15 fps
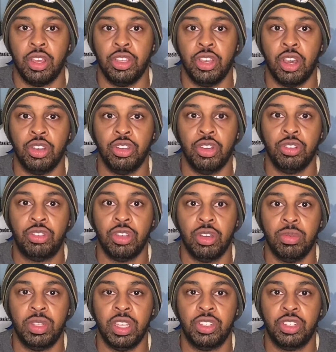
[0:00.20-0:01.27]
Yo,
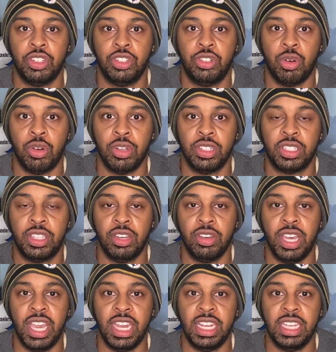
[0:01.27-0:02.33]
YouTube, this is Jordan Steele
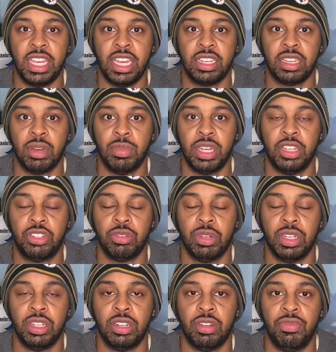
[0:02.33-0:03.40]
88 coming at you with
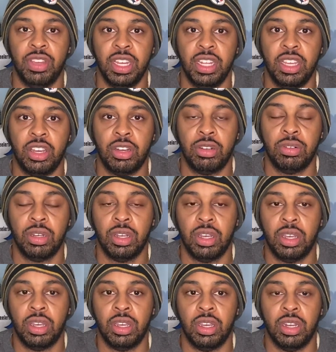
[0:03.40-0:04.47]
another video.
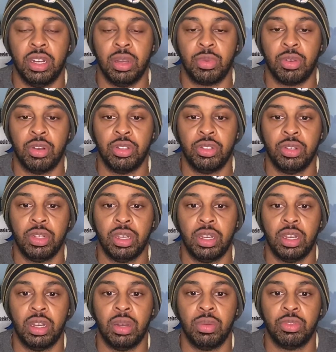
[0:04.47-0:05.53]
And I'm going to do the
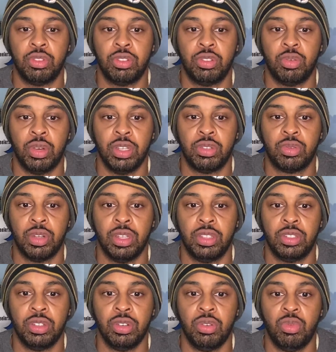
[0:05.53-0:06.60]

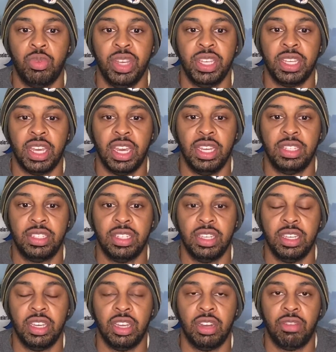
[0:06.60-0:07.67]
2022 Week
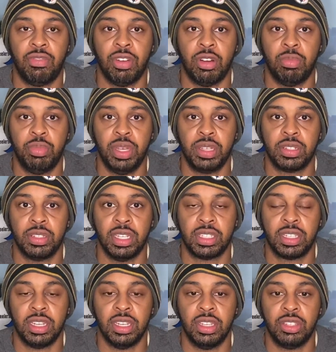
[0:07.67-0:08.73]
18 NFL picks. Let's
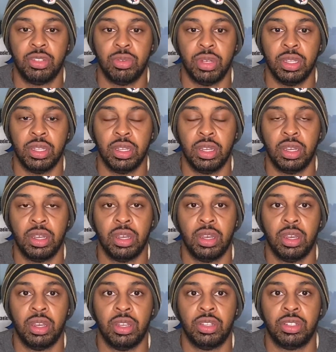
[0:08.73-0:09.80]
get into it.
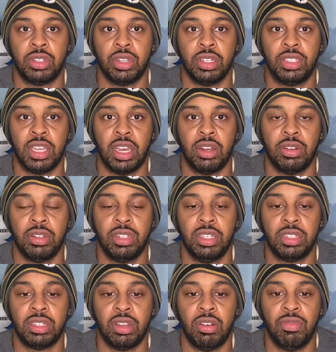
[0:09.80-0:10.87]
So the title of
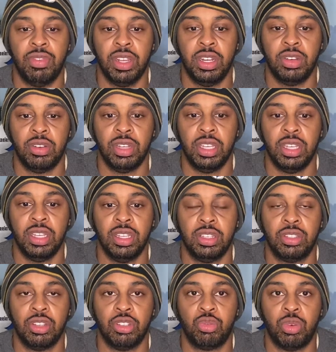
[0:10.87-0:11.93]
this video is
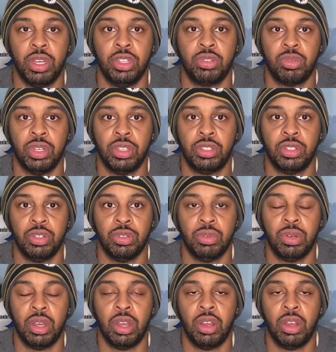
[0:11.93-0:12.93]
the 2022